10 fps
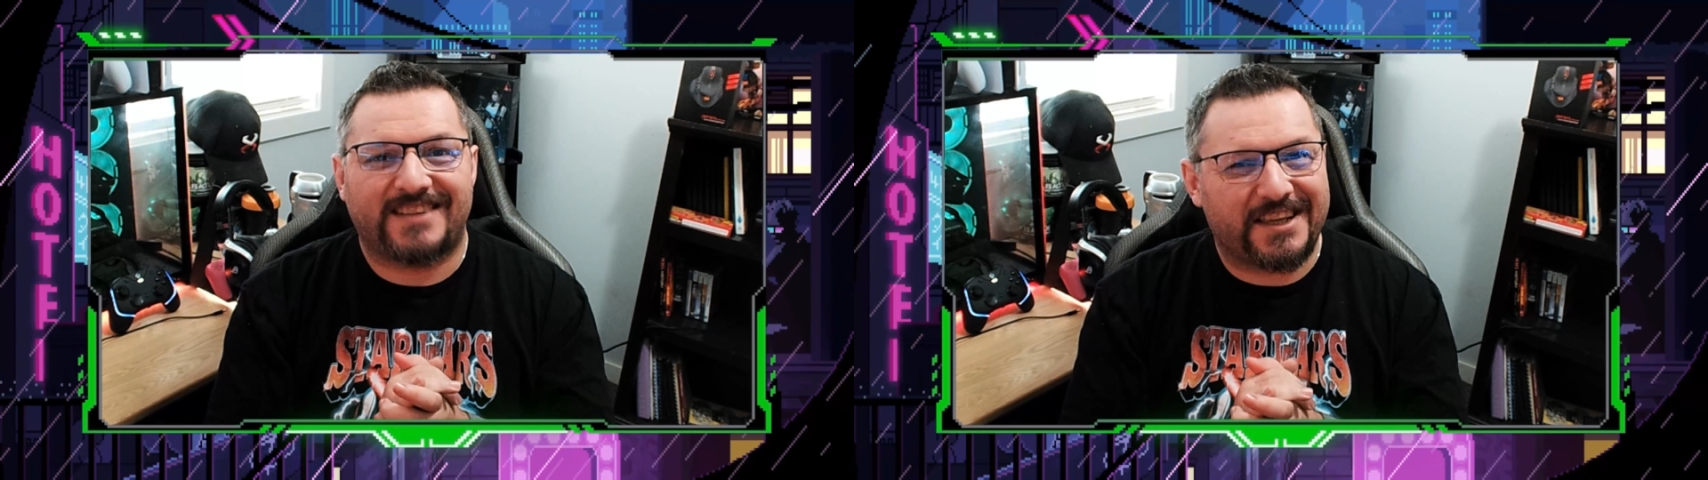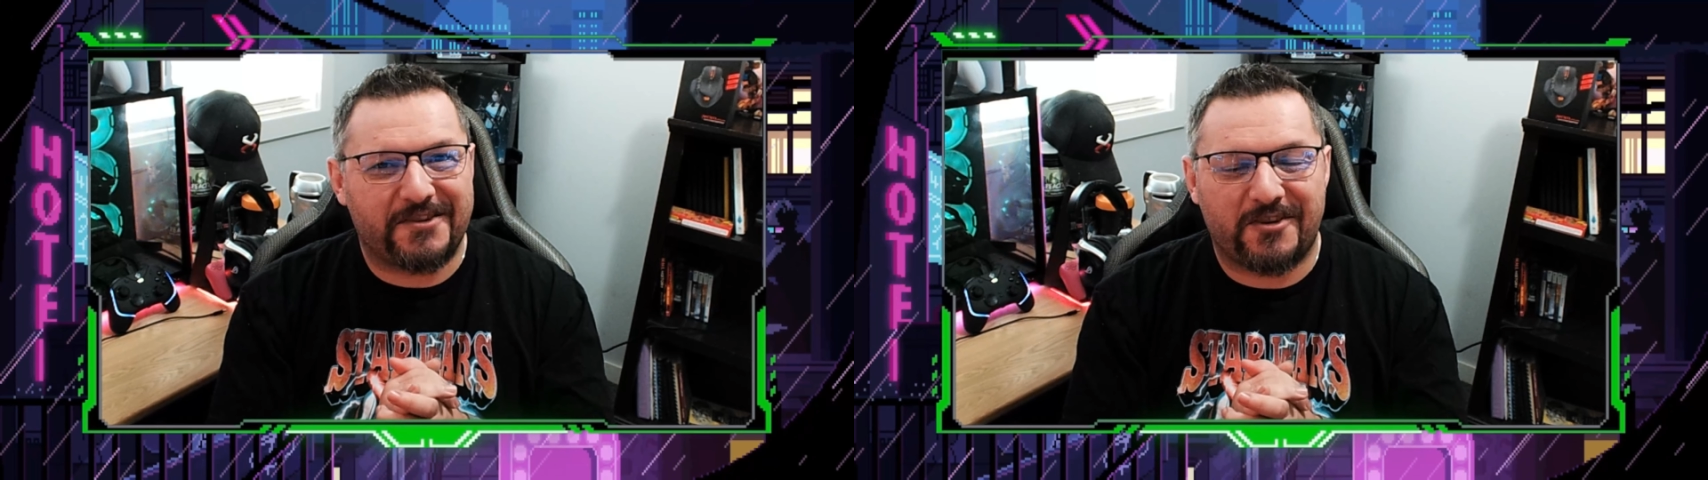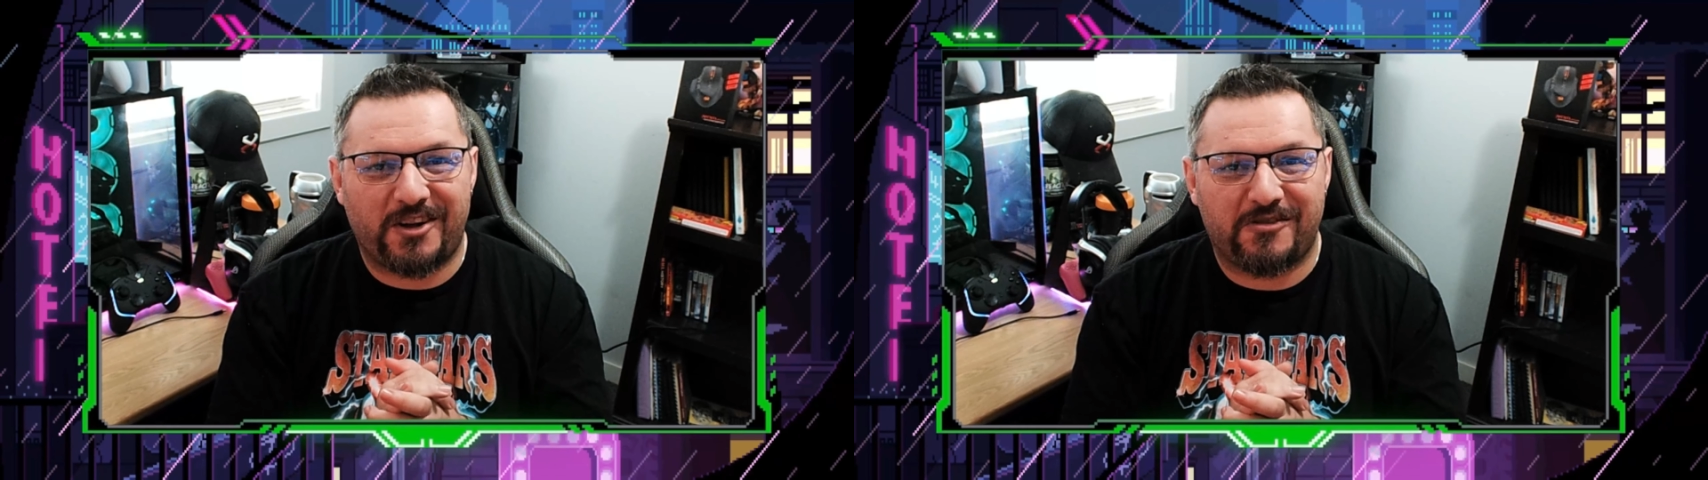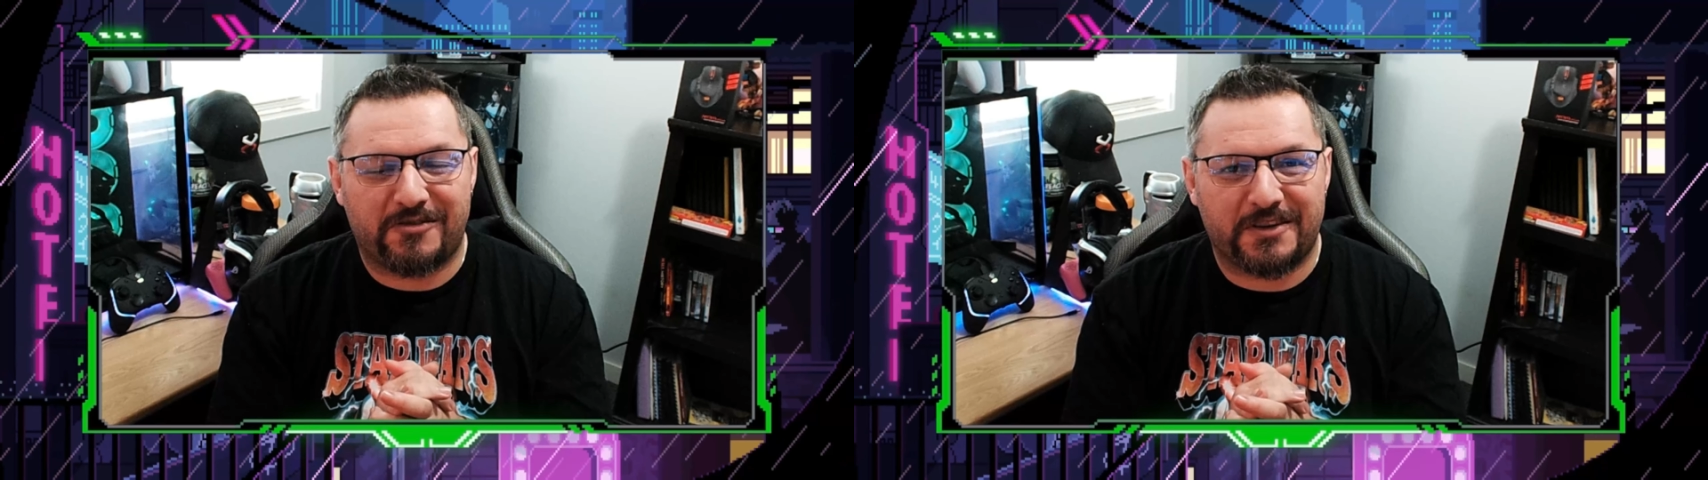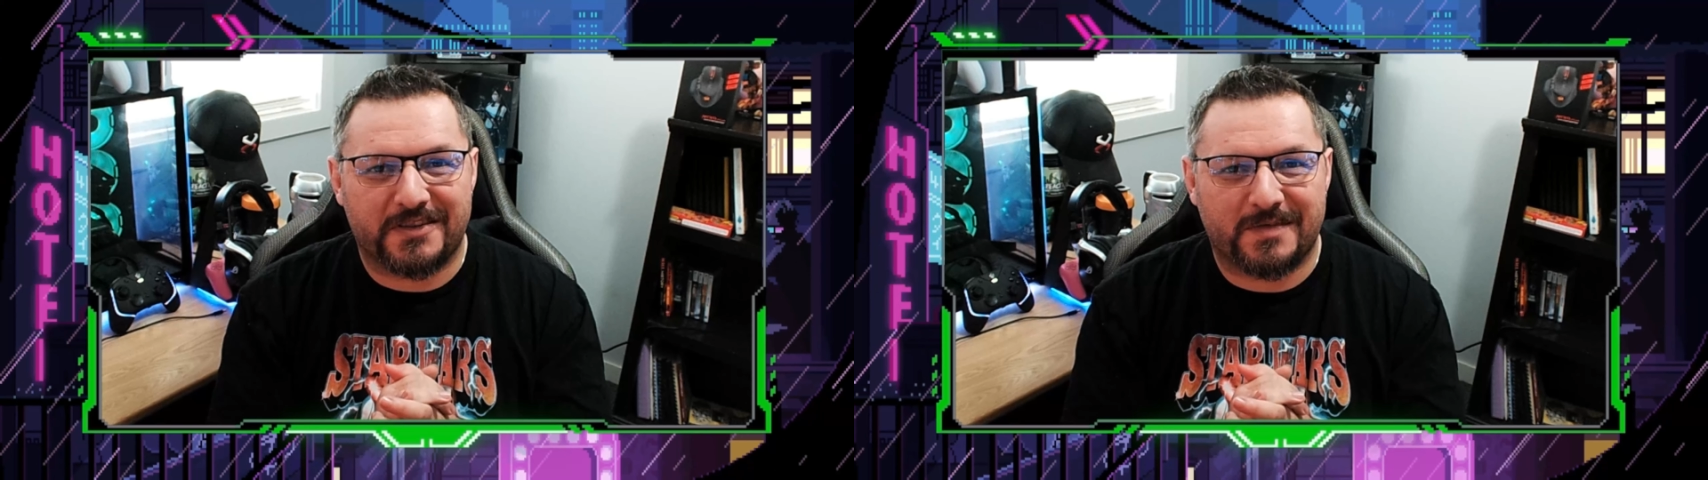Thank you all
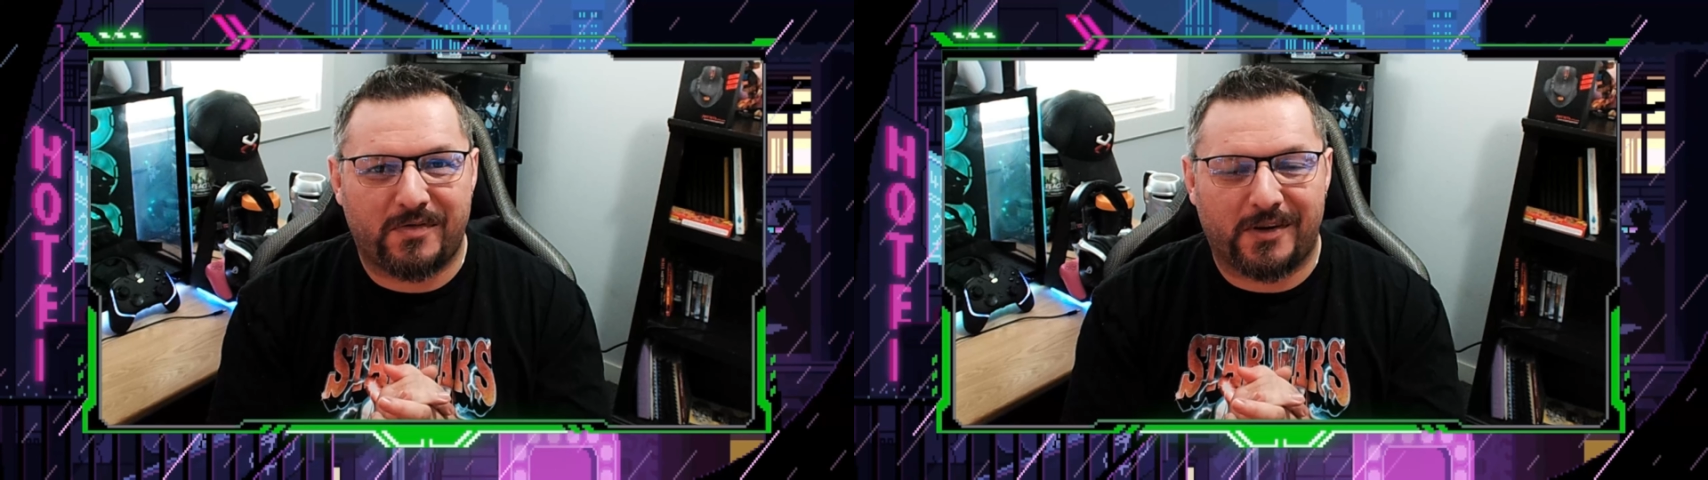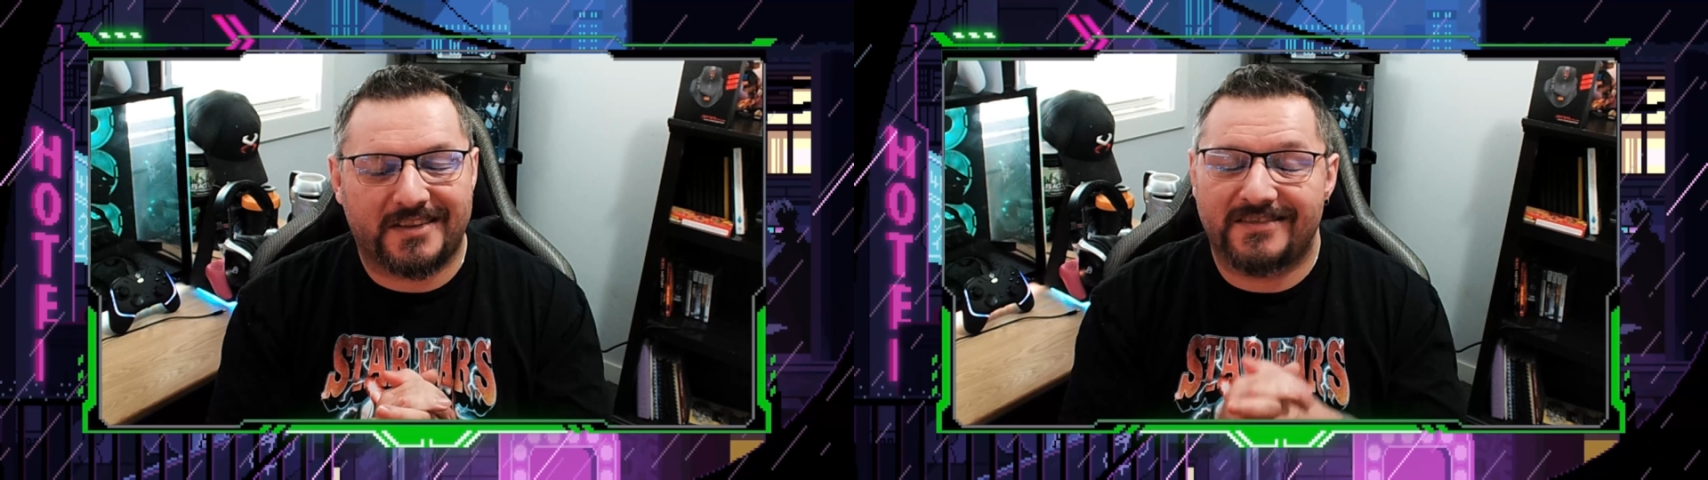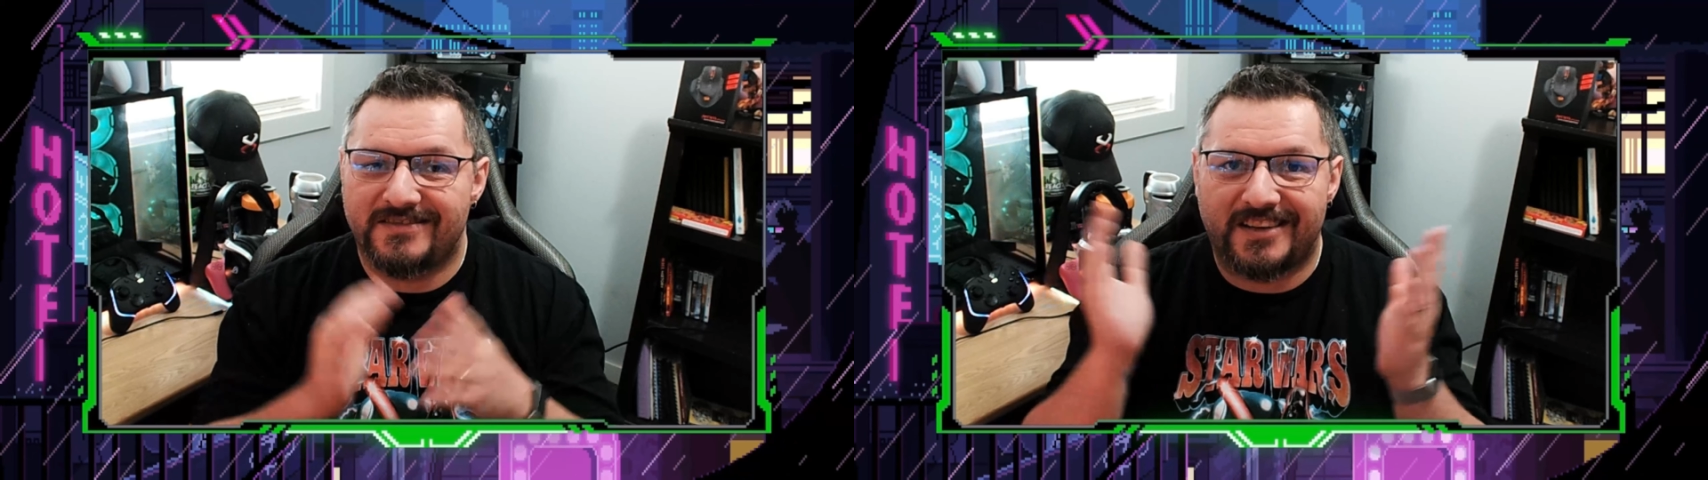for your support.